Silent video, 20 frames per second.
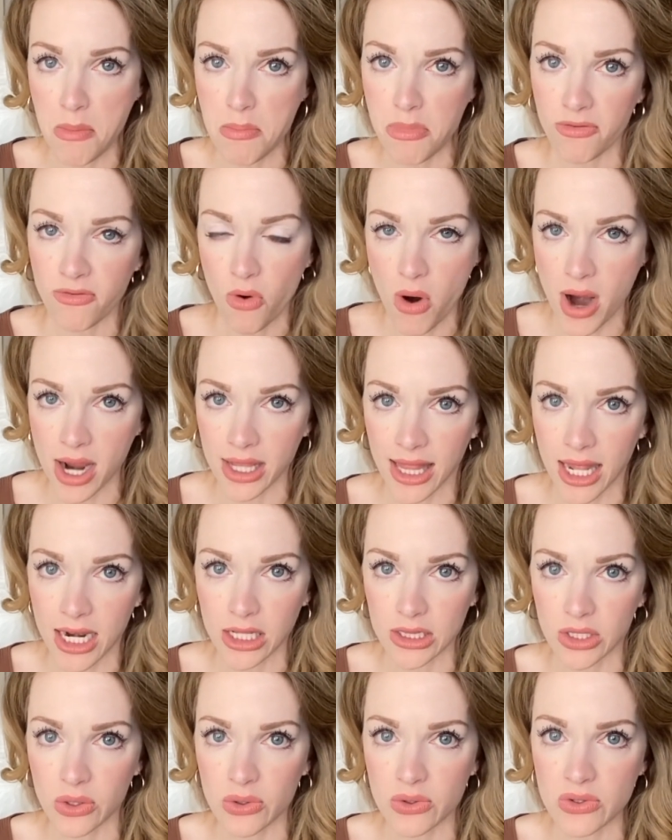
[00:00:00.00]
it before I let
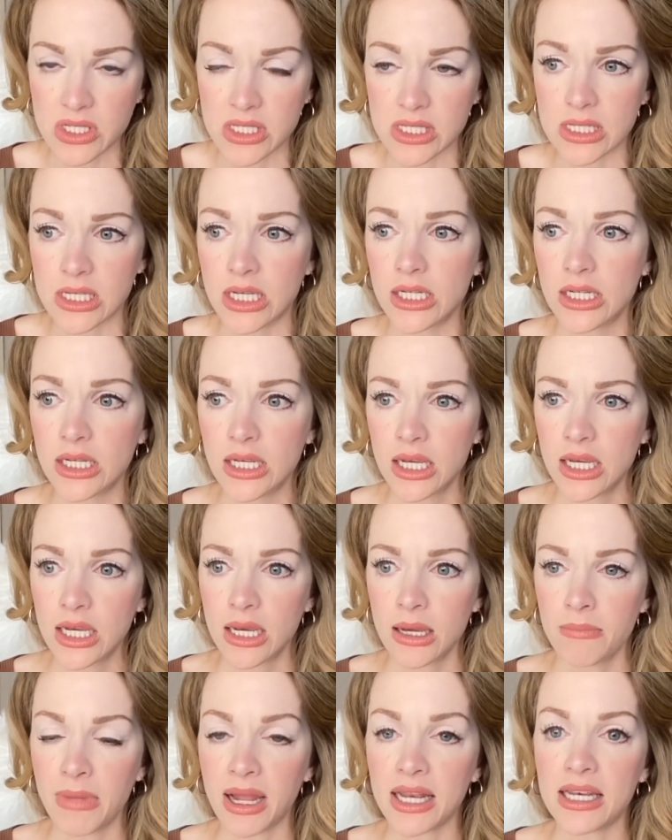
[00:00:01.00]
it loose,
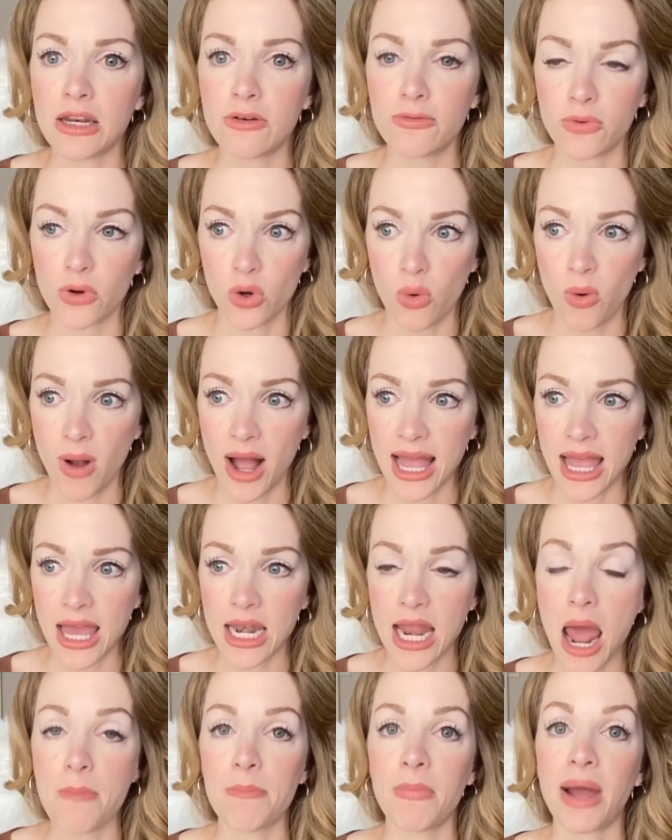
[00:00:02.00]
my need for
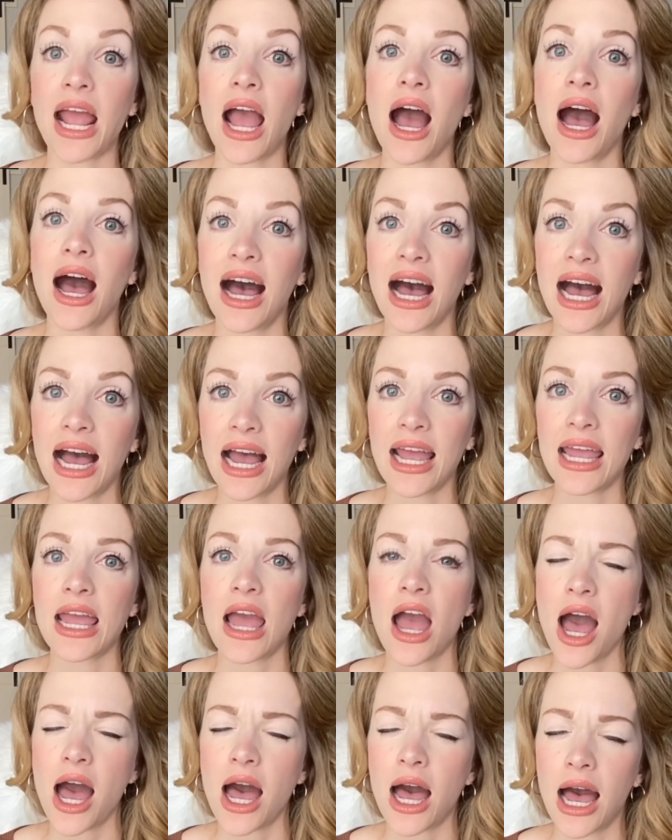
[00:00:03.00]
quiet, and my high